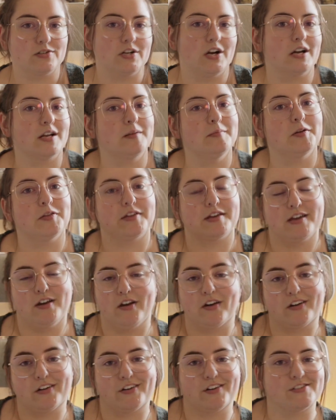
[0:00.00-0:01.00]
talking about the
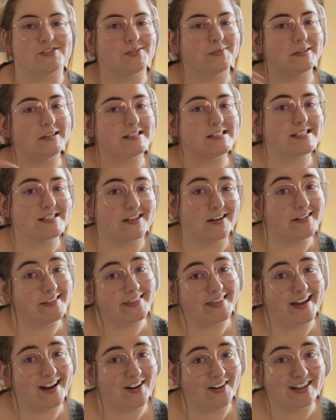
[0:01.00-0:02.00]
characters, so I'm going to
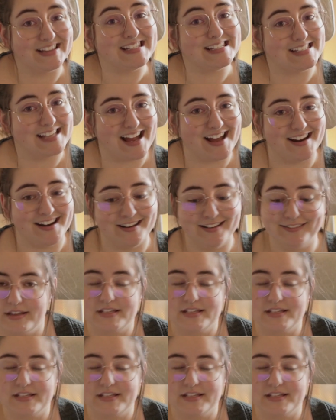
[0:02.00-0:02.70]
start there instead.